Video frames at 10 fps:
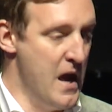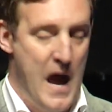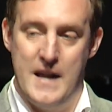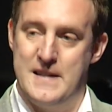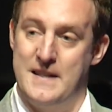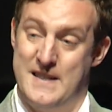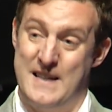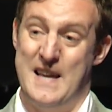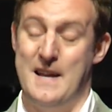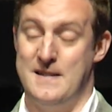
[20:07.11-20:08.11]
And it takes the
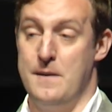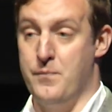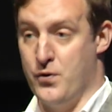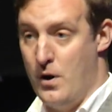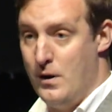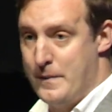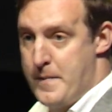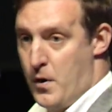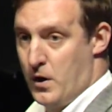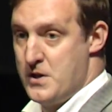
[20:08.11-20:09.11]
exact same programming
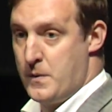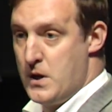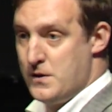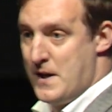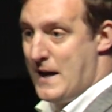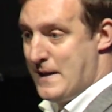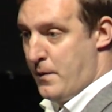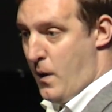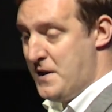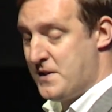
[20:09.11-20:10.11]
model as we use in
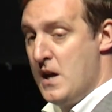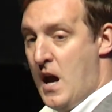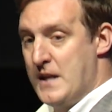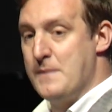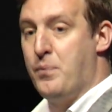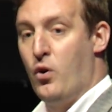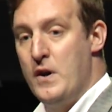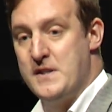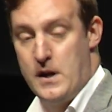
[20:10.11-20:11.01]
AWS and deploys it